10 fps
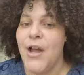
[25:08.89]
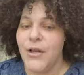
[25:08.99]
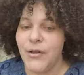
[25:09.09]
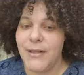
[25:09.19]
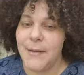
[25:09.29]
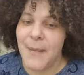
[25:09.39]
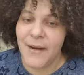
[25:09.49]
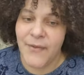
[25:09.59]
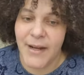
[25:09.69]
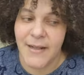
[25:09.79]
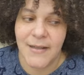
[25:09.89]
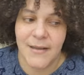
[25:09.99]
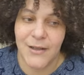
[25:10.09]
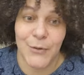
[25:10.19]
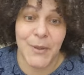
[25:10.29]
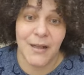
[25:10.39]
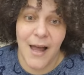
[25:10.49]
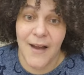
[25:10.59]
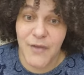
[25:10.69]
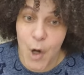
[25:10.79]
You'll see my face doing
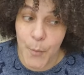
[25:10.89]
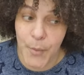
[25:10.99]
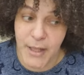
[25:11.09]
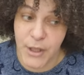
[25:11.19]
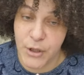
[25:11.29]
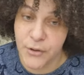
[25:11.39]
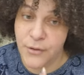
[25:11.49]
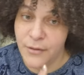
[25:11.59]
lives opening